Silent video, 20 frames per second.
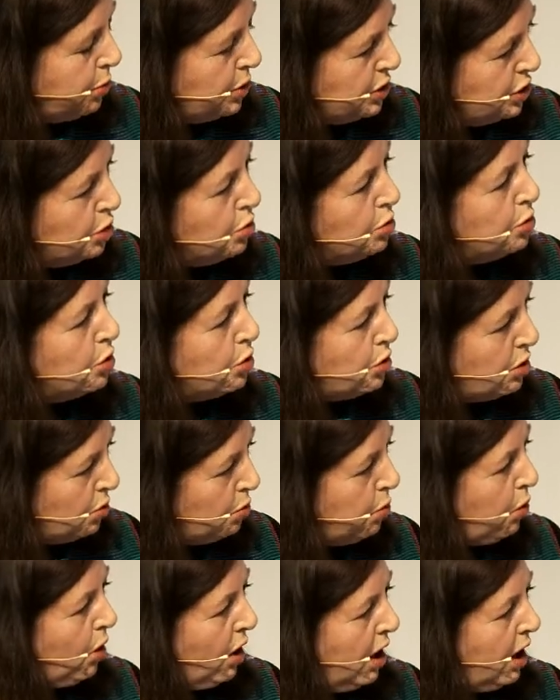when you look
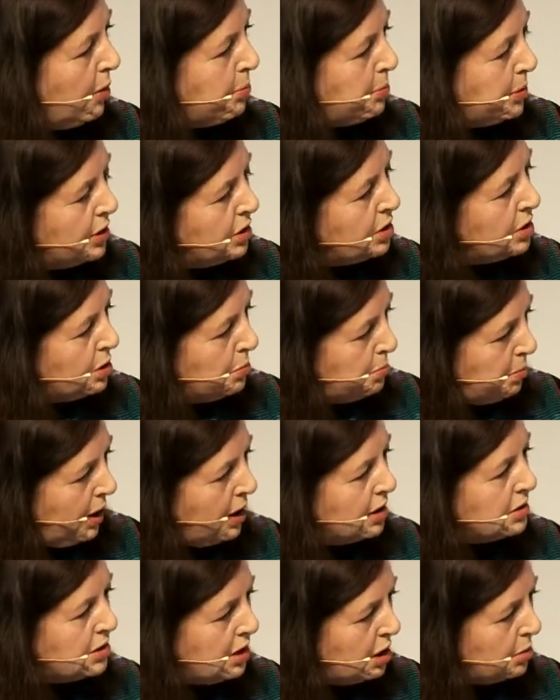at what happened in the
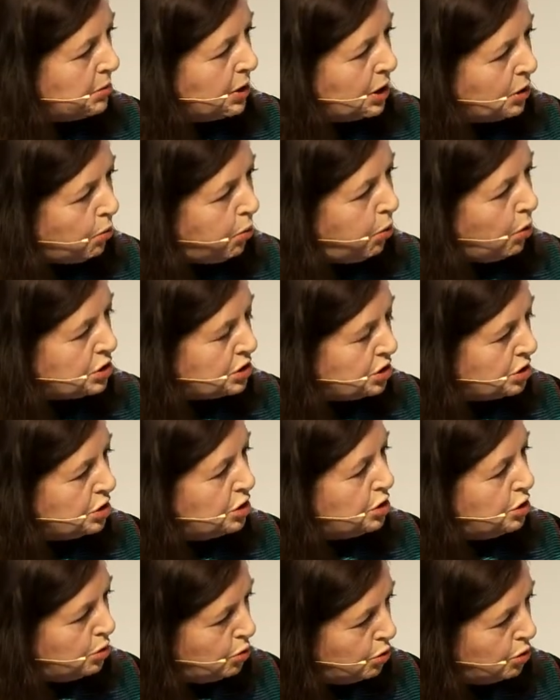pandemic, what are
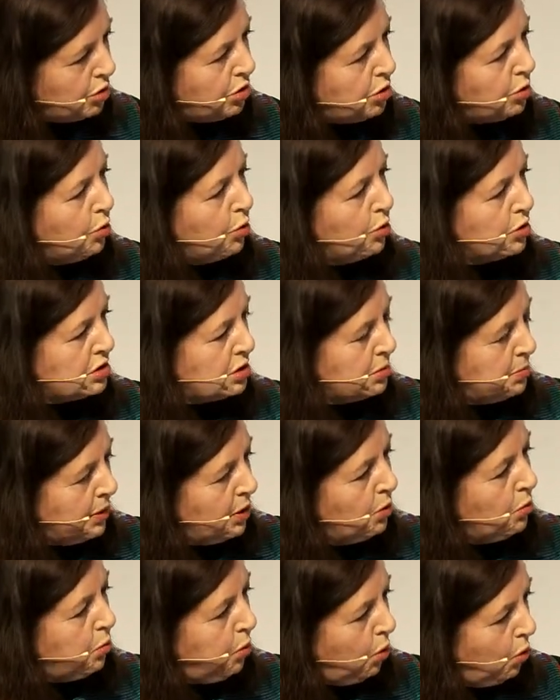your thoughts
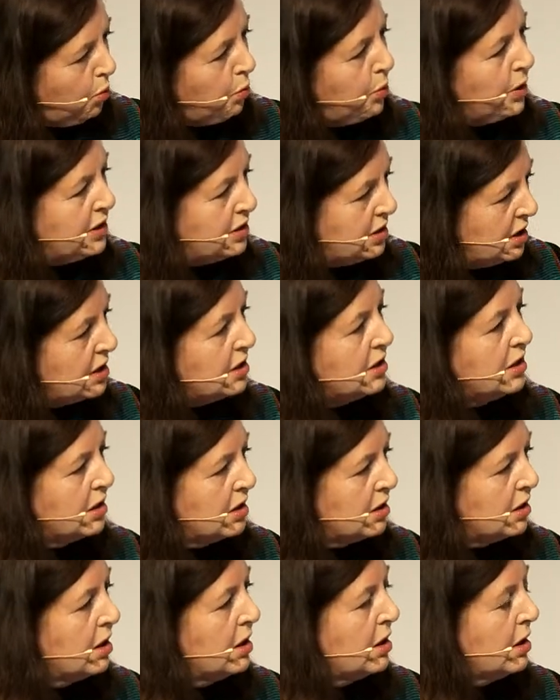about what we
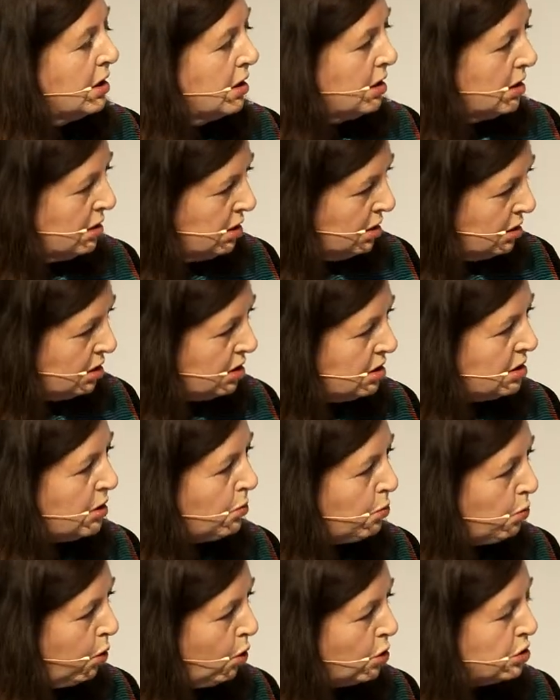didn't learn
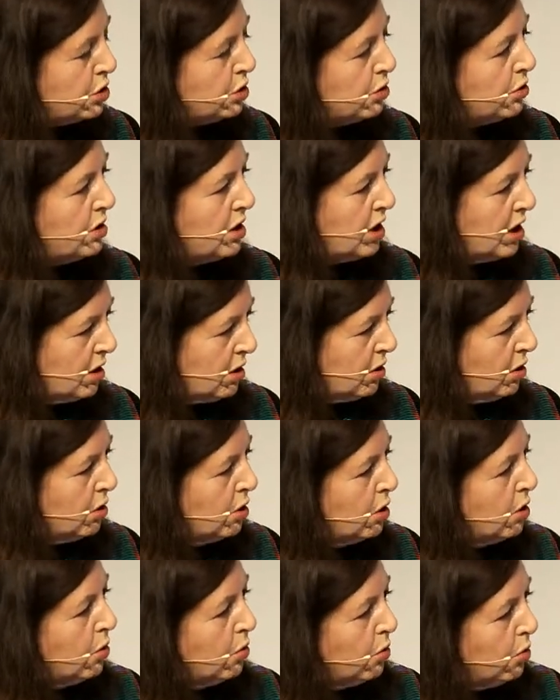and what do you think
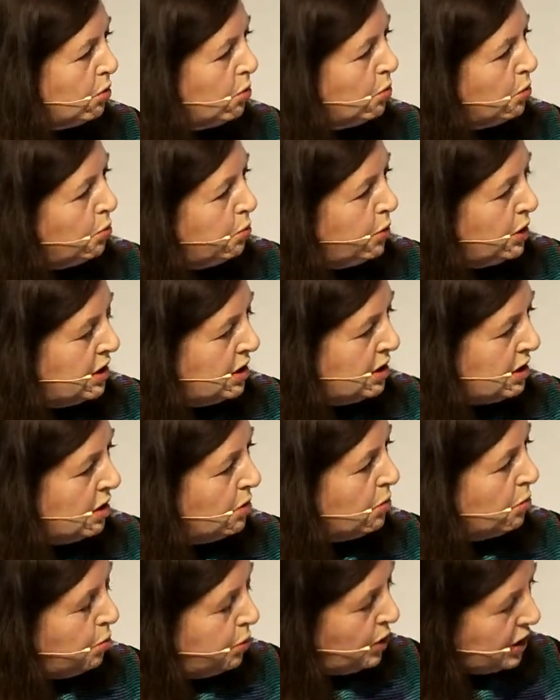
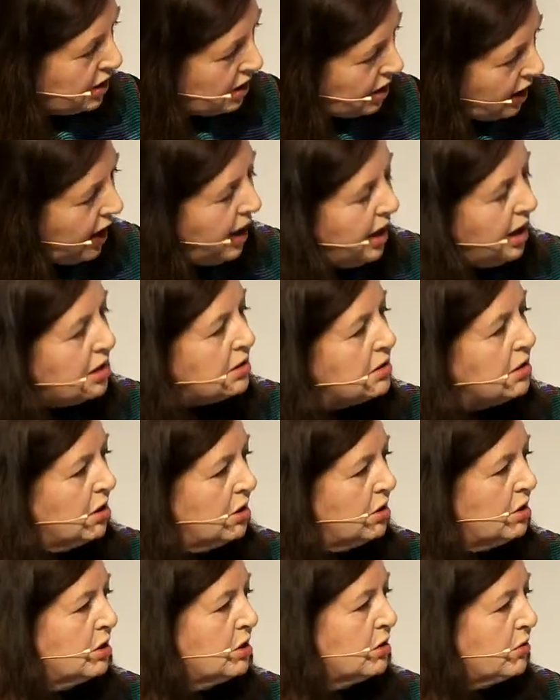we, we can
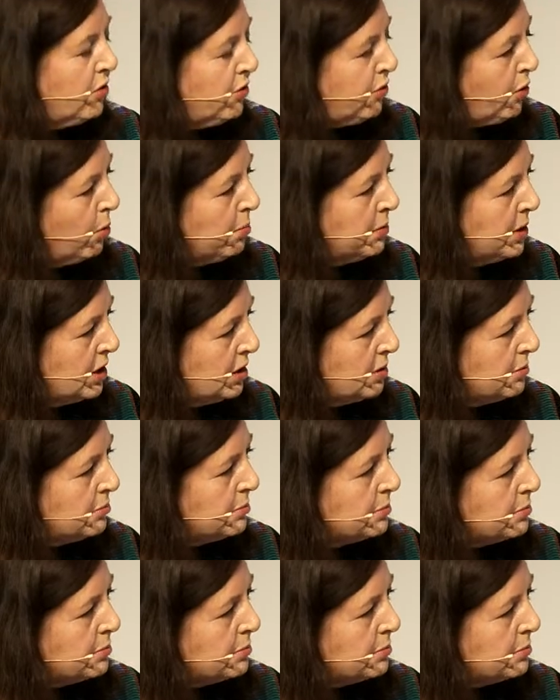learn from it?